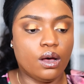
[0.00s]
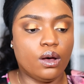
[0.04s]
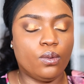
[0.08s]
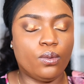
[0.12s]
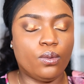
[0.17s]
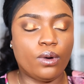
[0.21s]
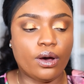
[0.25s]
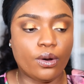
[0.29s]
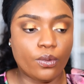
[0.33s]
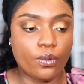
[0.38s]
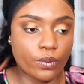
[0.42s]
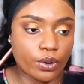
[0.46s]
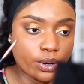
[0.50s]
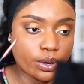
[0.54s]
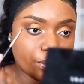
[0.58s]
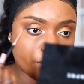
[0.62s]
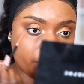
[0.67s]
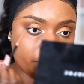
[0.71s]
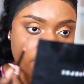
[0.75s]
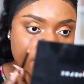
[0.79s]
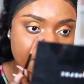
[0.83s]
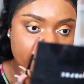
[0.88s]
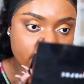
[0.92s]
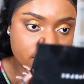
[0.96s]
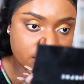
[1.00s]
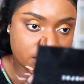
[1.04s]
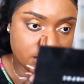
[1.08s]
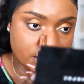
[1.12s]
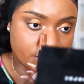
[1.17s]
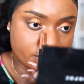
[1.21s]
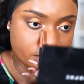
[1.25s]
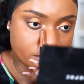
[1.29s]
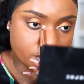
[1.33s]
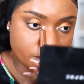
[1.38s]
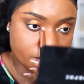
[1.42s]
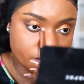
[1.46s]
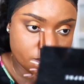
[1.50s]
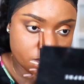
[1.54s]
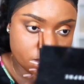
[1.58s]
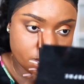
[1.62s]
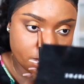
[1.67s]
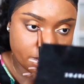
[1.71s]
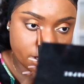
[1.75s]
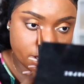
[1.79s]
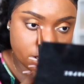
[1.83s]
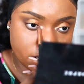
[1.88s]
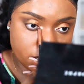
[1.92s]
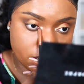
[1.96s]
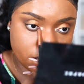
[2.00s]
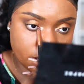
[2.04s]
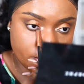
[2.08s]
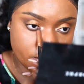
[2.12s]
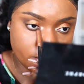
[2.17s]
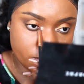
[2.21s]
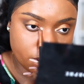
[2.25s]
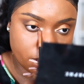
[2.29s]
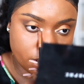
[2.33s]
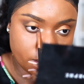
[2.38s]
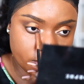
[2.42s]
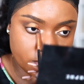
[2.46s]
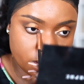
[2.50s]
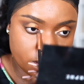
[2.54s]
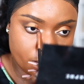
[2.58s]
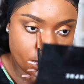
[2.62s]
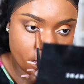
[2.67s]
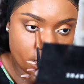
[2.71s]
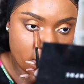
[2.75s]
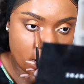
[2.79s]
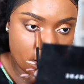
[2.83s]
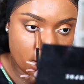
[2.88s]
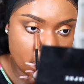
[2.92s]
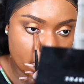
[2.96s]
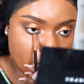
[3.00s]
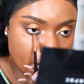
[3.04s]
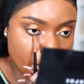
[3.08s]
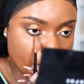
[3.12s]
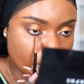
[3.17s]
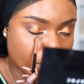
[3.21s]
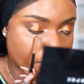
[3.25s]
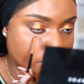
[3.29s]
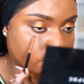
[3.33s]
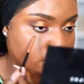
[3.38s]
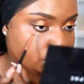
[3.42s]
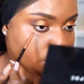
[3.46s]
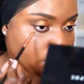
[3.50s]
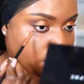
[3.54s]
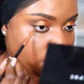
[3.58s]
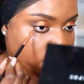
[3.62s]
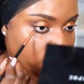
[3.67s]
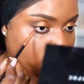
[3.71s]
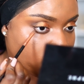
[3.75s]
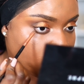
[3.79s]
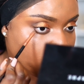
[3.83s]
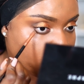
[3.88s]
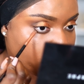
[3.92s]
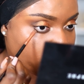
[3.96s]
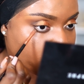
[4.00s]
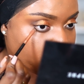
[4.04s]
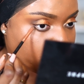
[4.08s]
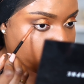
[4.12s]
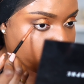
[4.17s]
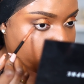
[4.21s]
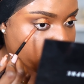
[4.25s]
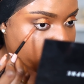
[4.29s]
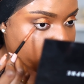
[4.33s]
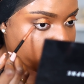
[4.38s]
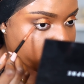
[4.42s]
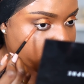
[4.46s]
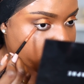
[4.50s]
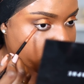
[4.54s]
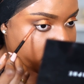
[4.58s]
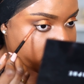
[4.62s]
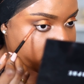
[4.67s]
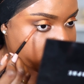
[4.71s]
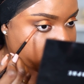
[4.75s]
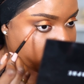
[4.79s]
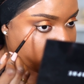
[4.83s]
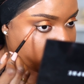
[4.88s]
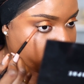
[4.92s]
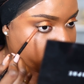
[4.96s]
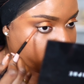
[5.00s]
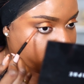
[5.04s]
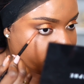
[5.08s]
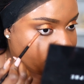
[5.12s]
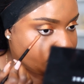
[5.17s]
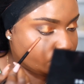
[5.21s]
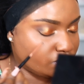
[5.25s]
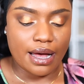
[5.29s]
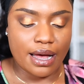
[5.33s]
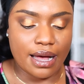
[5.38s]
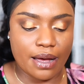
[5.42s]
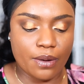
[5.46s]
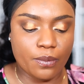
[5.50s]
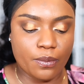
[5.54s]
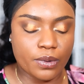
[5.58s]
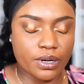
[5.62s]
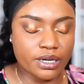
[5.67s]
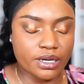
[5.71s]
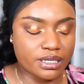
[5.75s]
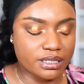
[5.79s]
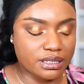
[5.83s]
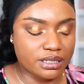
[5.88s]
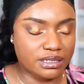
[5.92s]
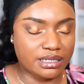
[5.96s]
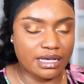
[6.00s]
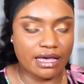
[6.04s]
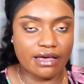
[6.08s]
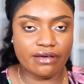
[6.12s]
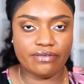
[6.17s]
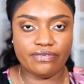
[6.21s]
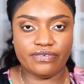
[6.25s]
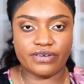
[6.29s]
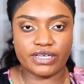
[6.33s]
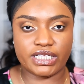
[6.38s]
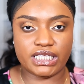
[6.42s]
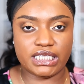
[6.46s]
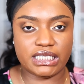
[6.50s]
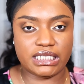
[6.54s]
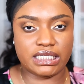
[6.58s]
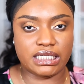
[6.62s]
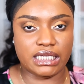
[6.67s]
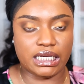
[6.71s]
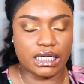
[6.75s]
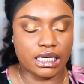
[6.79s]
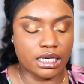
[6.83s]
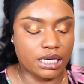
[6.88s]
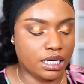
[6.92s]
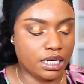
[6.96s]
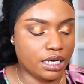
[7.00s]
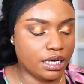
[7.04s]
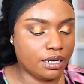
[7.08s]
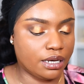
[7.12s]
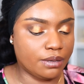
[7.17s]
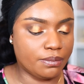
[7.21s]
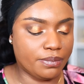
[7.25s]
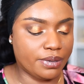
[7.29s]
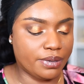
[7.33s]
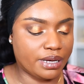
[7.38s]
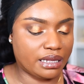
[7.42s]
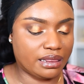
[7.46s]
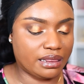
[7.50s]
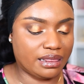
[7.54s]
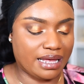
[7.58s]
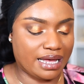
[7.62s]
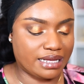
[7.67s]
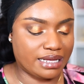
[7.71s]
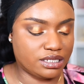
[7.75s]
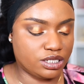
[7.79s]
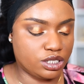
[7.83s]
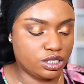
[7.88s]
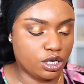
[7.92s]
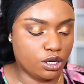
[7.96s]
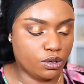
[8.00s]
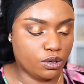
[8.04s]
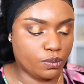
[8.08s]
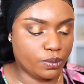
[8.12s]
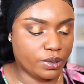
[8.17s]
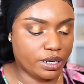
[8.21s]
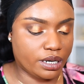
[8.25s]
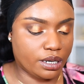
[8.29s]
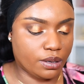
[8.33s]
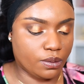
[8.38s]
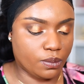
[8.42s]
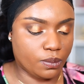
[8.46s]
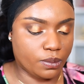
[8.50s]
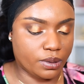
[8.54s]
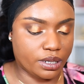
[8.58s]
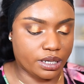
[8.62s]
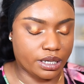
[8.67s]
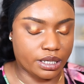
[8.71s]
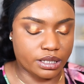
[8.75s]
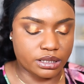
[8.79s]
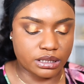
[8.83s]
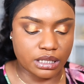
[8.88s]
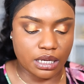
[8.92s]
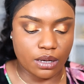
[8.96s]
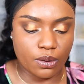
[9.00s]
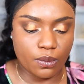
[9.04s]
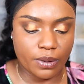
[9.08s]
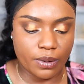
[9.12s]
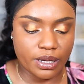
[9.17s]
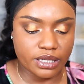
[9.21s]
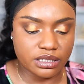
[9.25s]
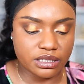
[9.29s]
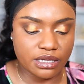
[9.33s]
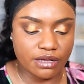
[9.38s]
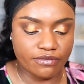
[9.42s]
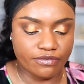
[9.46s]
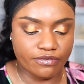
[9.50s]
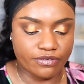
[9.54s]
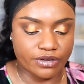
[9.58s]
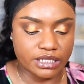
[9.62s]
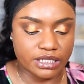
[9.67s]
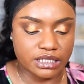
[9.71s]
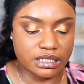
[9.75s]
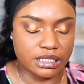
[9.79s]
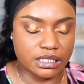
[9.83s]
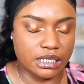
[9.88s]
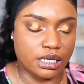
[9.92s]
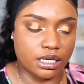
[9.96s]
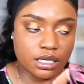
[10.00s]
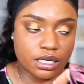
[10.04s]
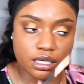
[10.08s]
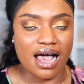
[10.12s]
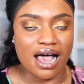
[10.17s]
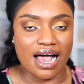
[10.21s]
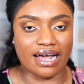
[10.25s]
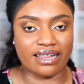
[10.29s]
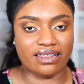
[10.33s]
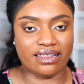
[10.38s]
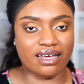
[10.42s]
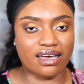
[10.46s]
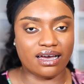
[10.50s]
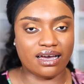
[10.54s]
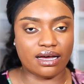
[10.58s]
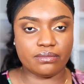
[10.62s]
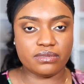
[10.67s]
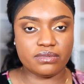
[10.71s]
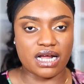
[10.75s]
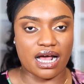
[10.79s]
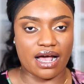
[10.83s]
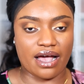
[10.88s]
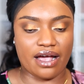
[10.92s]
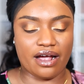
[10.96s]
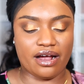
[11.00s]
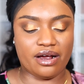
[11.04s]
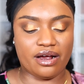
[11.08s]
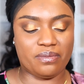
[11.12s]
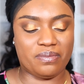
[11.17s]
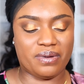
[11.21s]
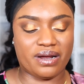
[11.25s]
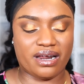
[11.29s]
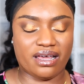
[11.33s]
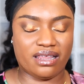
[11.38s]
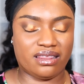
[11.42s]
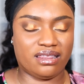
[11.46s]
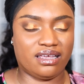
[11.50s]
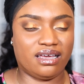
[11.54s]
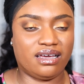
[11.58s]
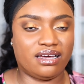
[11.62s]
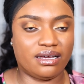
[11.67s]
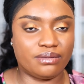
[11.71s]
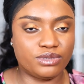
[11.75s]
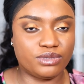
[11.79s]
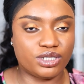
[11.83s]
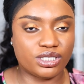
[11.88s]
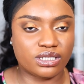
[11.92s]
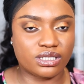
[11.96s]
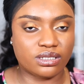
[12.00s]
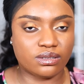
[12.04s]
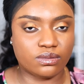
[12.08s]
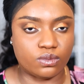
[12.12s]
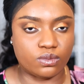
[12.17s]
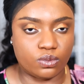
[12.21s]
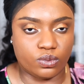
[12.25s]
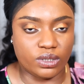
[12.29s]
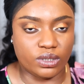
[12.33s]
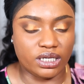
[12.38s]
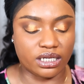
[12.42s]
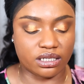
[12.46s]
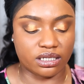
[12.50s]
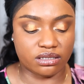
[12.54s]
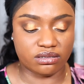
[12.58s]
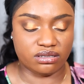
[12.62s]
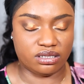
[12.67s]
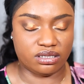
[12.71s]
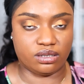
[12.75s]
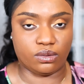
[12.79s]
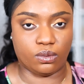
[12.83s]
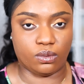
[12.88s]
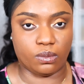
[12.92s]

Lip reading: What were my symptoms? My symptoms primarily were weakness and I want to say fatigue, but that's not what it was. It wasn't fatigue. I think I'm tired, but I think I'm just weak is the